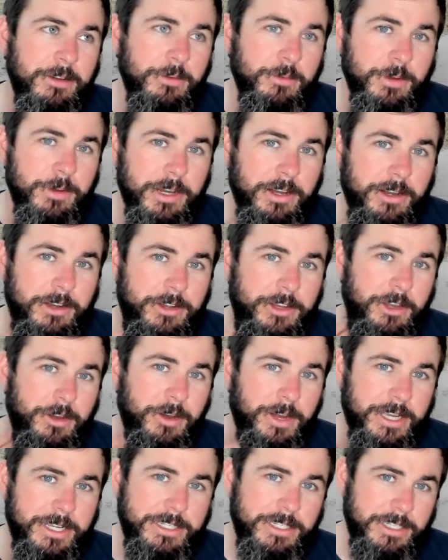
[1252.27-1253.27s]
well, no,
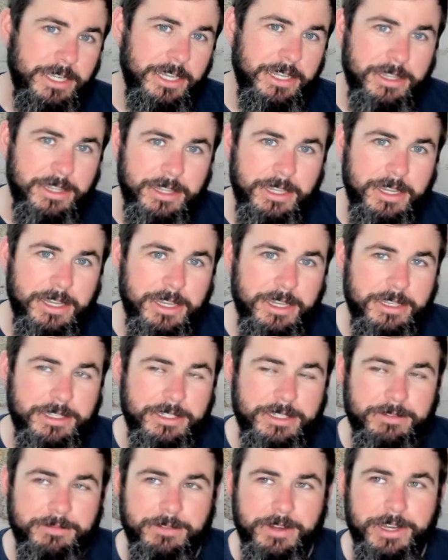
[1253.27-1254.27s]
I said
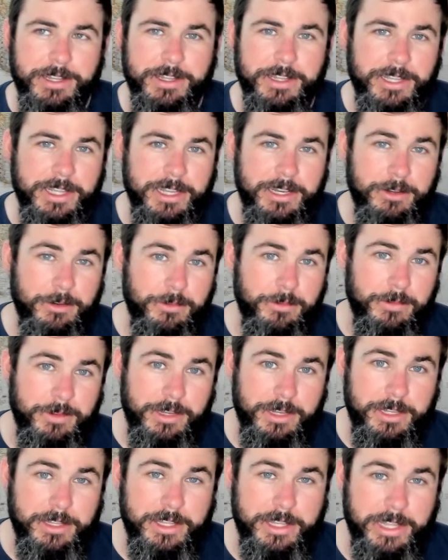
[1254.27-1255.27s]
this, and finally getting
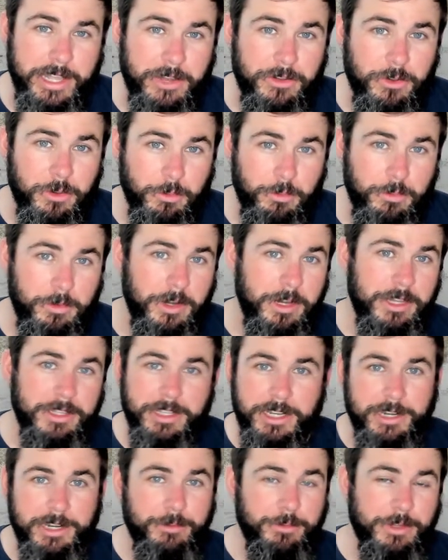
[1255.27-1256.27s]
down to one,
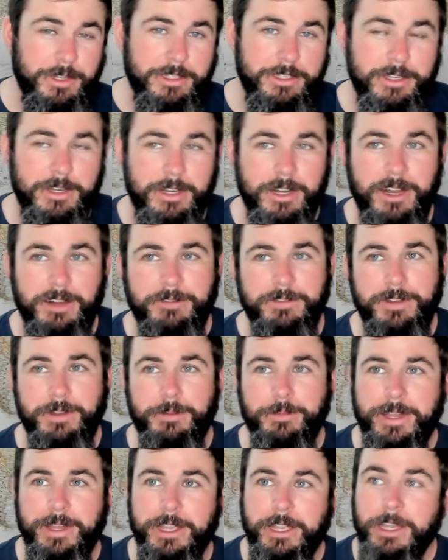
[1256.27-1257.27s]
then he runs off, and I'm
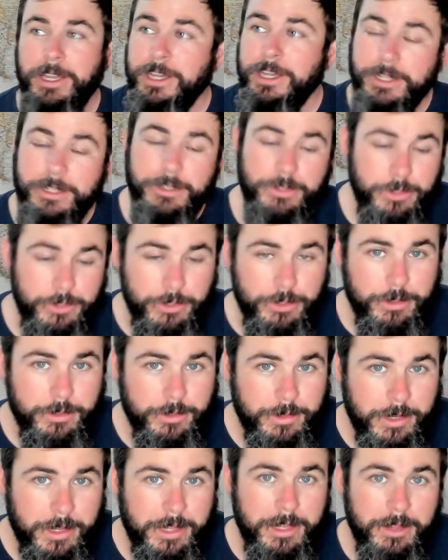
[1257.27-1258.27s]
like,
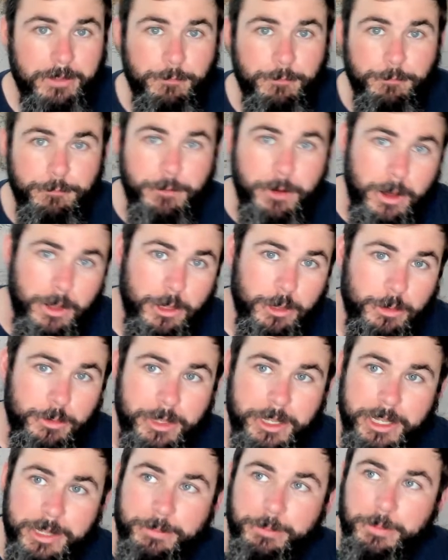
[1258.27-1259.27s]
dude, follow
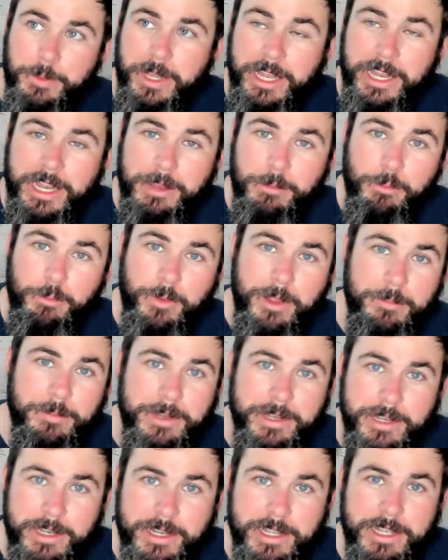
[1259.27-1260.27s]
him, let him
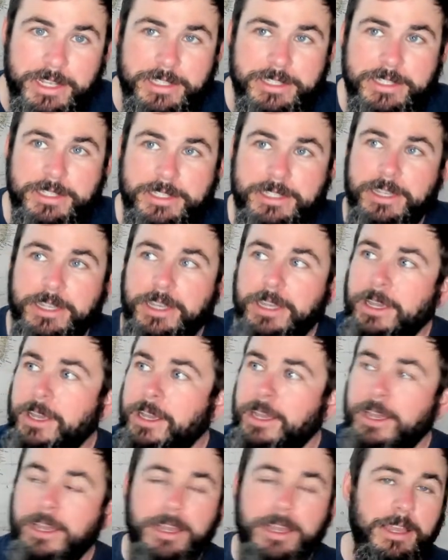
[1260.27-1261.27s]
reminisce.
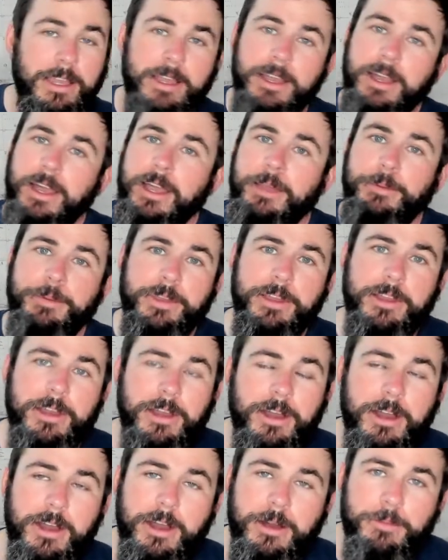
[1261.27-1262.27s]
I mean,
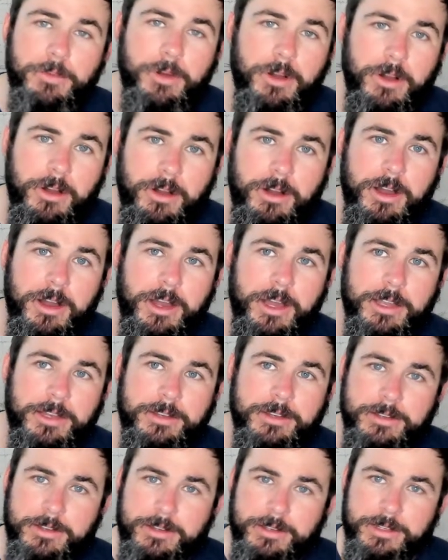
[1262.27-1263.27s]
come
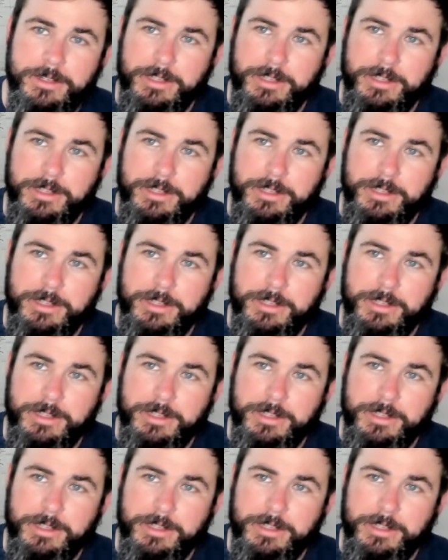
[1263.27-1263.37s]
on.